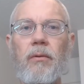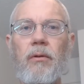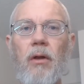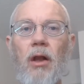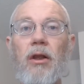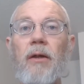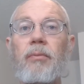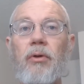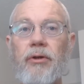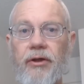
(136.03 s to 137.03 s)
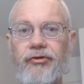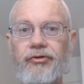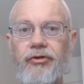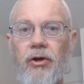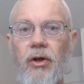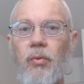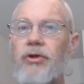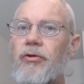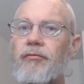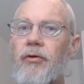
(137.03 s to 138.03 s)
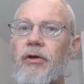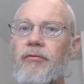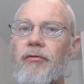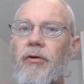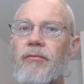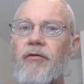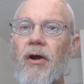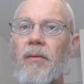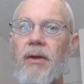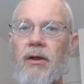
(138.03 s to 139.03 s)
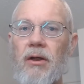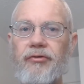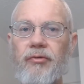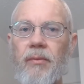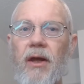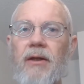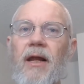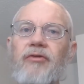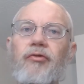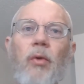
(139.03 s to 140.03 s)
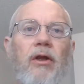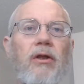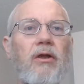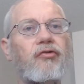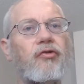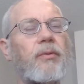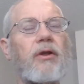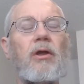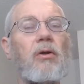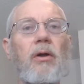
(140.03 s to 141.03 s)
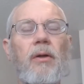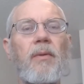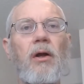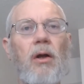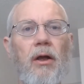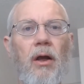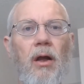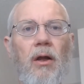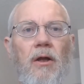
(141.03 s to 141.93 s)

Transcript: a liberal necessary when you're voting for environmentalism, and that's the way it needs to be here in America.